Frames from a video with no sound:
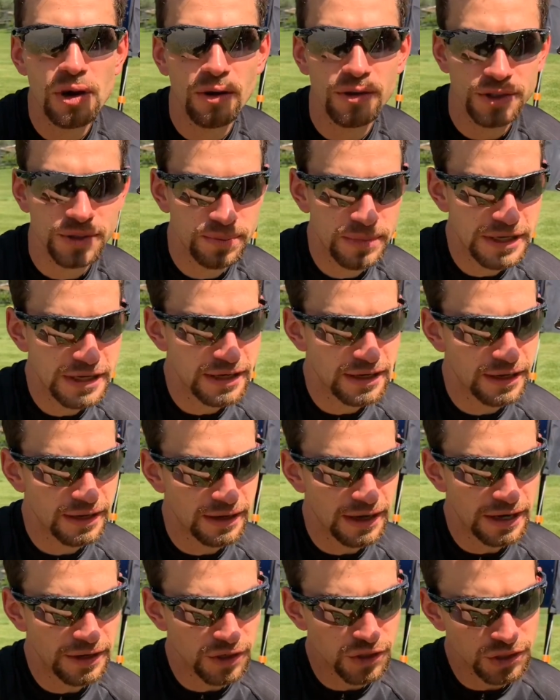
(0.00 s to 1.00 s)
also be
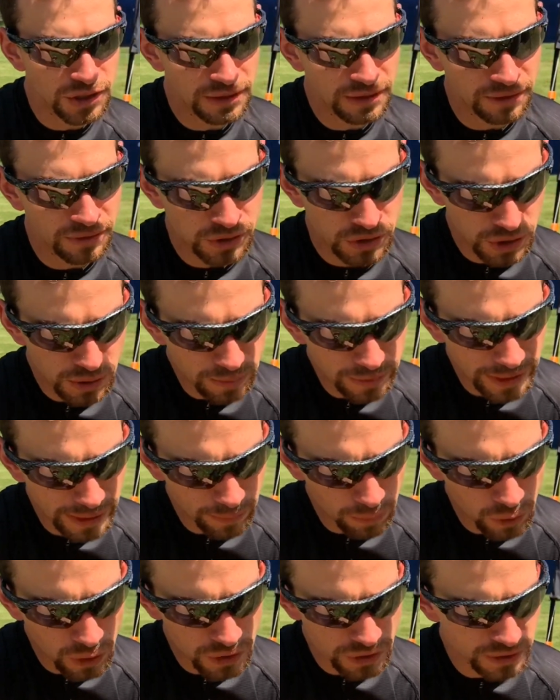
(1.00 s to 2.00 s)
an additional tube
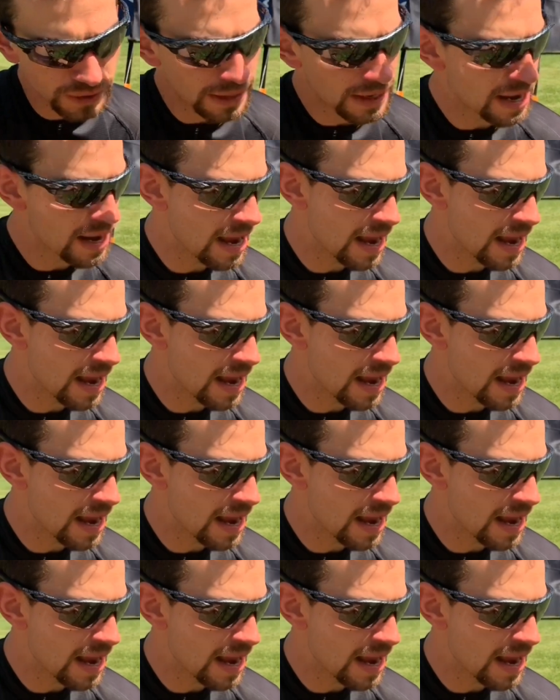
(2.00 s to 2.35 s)
type version.